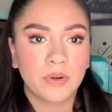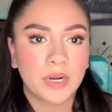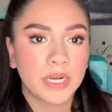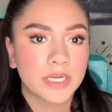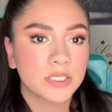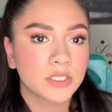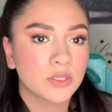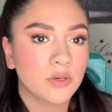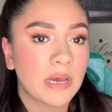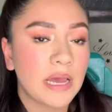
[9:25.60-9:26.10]
so
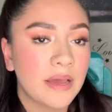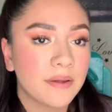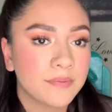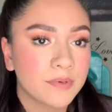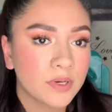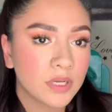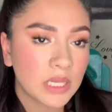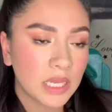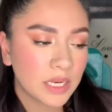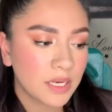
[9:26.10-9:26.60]
after
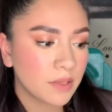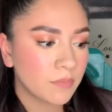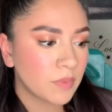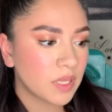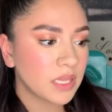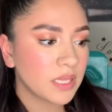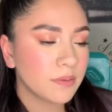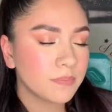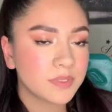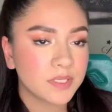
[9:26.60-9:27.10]
lining my
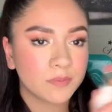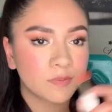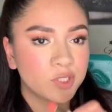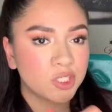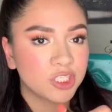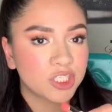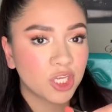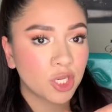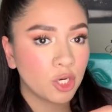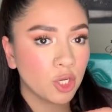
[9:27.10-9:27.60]
lips, I'm just
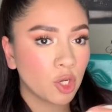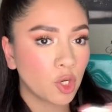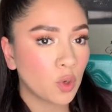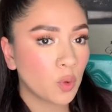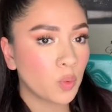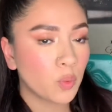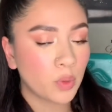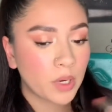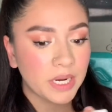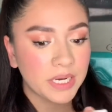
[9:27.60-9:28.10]
gonna go
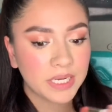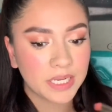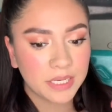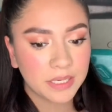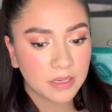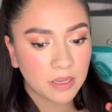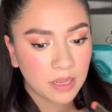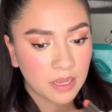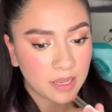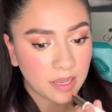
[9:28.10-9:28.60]
right in. I
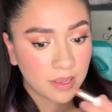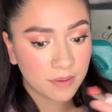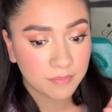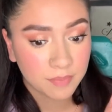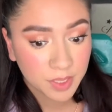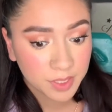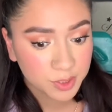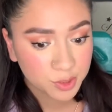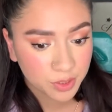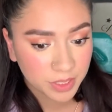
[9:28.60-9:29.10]
have not
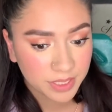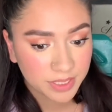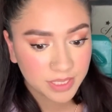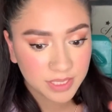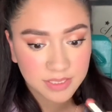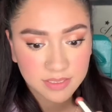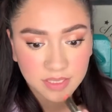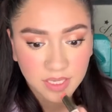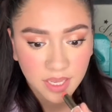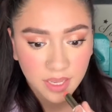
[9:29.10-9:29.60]
tried this
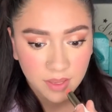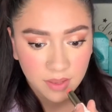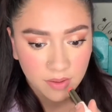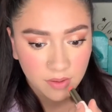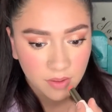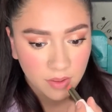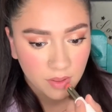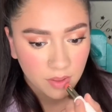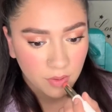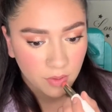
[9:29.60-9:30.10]
yet.
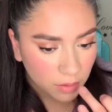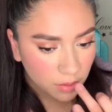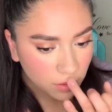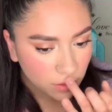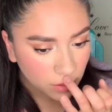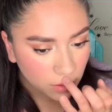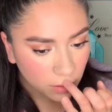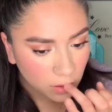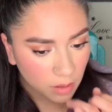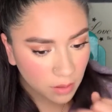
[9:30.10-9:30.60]

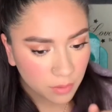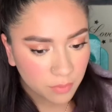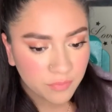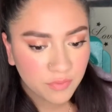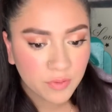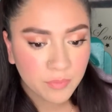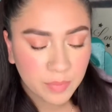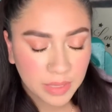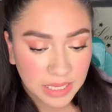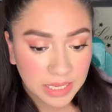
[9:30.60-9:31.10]
For
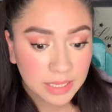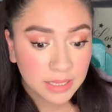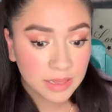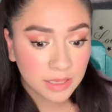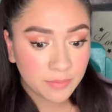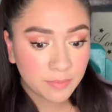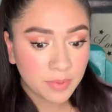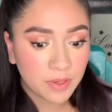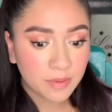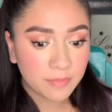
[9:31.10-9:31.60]
being a lip
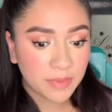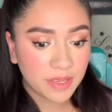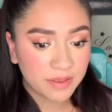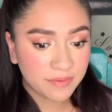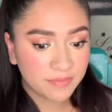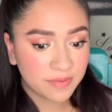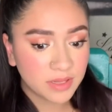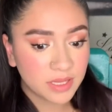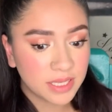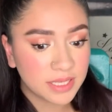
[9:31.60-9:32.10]
balm, I feel
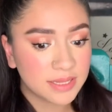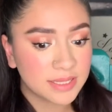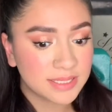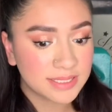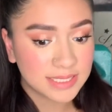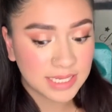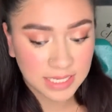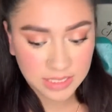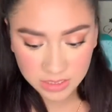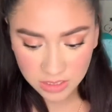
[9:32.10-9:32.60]
like this
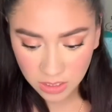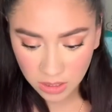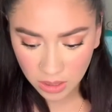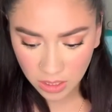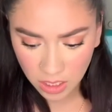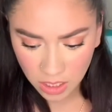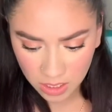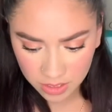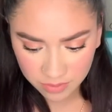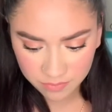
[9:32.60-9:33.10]
has a lot
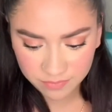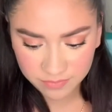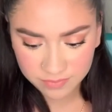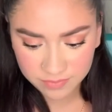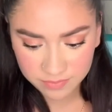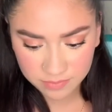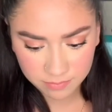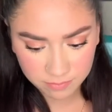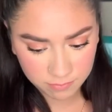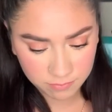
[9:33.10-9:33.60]
of
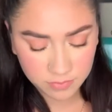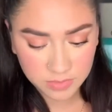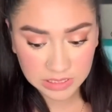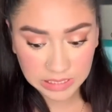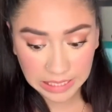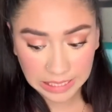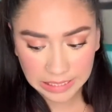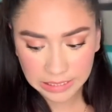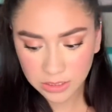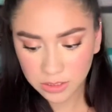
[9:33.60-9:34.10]

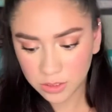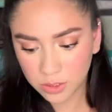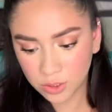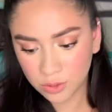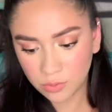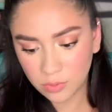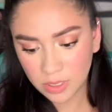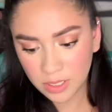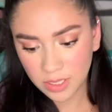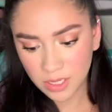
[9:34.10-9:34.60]
tint to
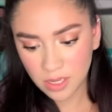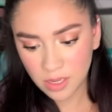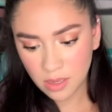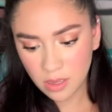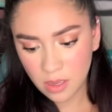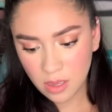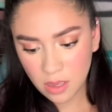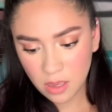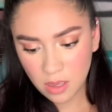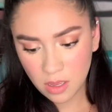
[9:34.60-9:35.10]
it.
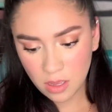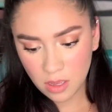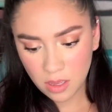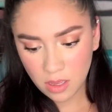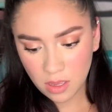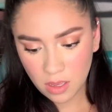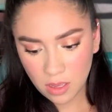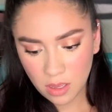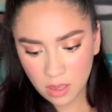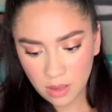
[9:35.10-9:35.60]

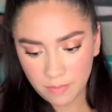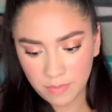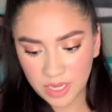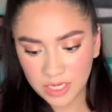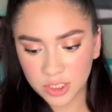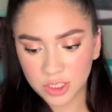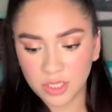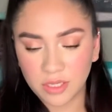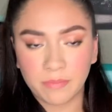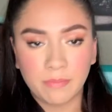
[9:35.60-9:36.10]
I'm actually
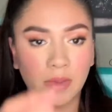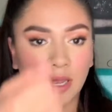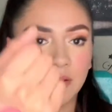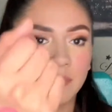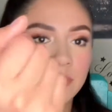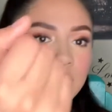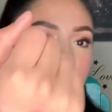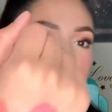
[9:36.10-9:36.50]
mind blown.